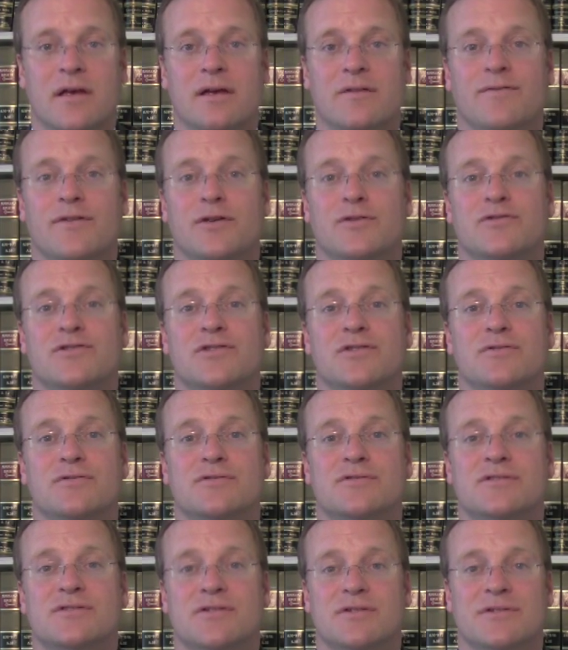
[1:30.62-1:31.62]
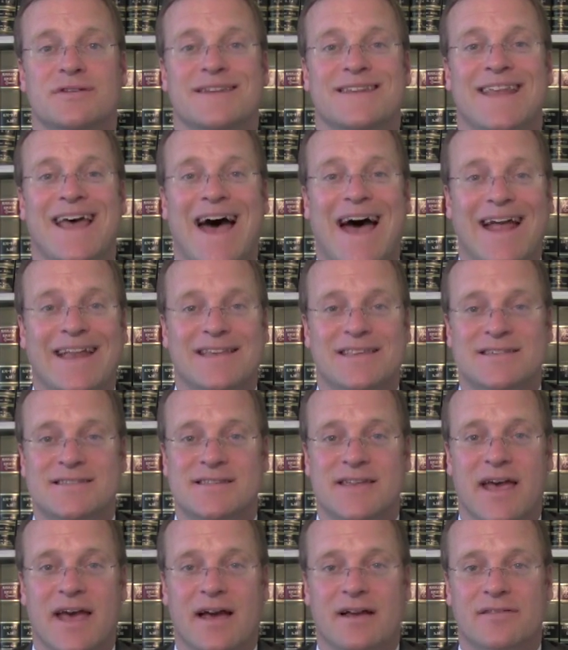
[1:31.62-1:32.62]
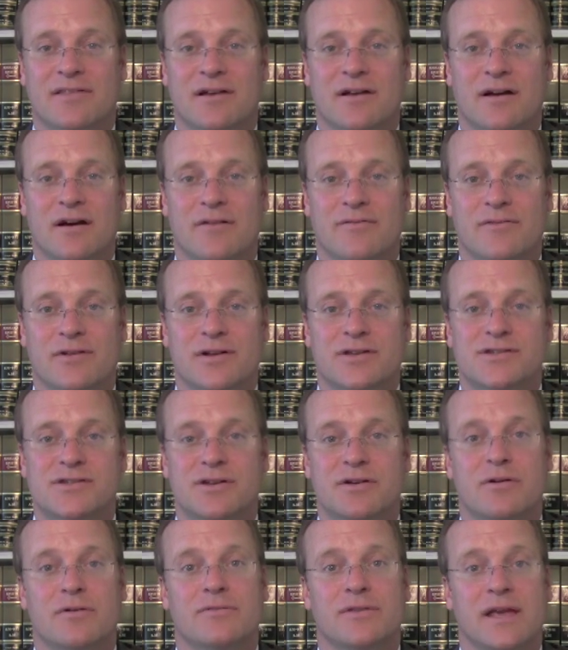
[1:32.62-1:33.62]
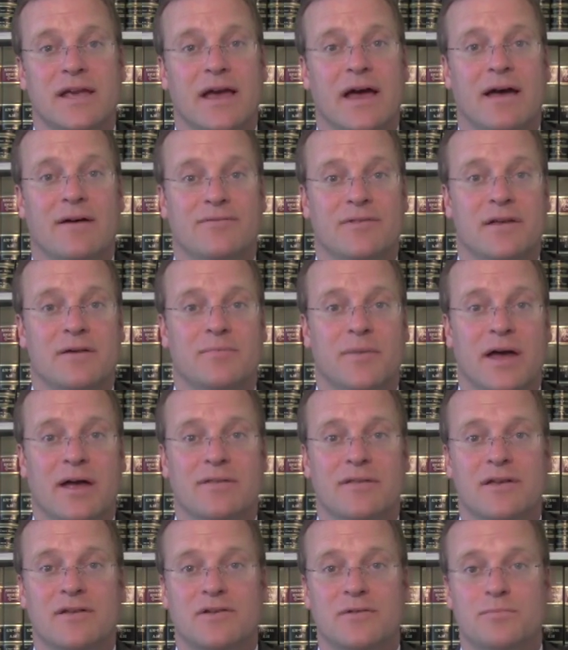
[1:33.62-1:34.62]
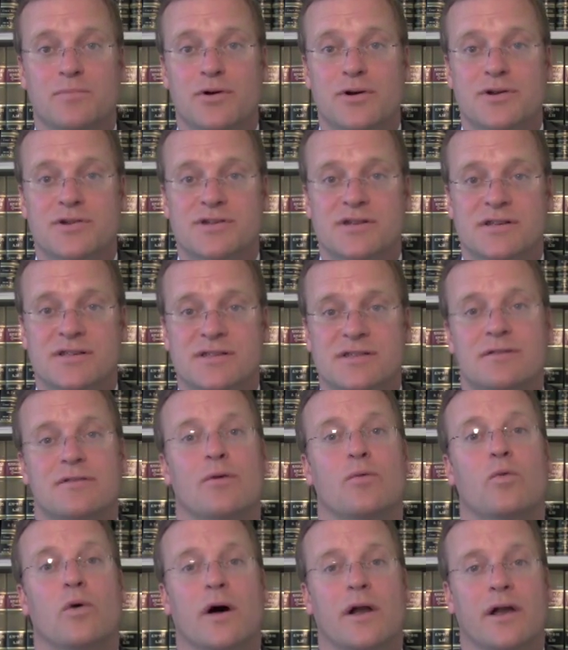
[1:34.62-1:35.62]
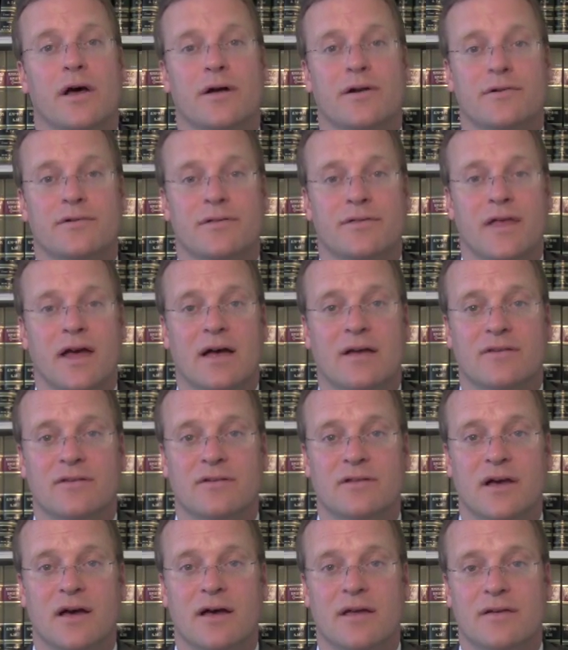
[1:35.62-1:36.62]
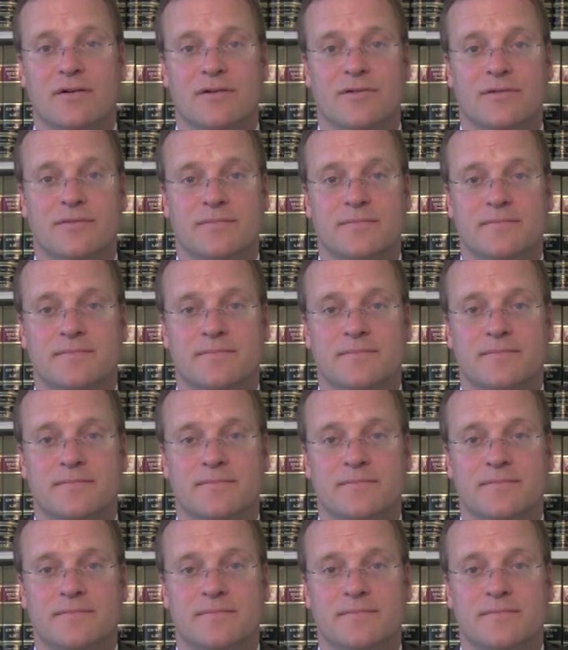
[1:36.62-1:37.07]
If you choose to not stack the coverage, you only have the amount that you purchased, the $100,000.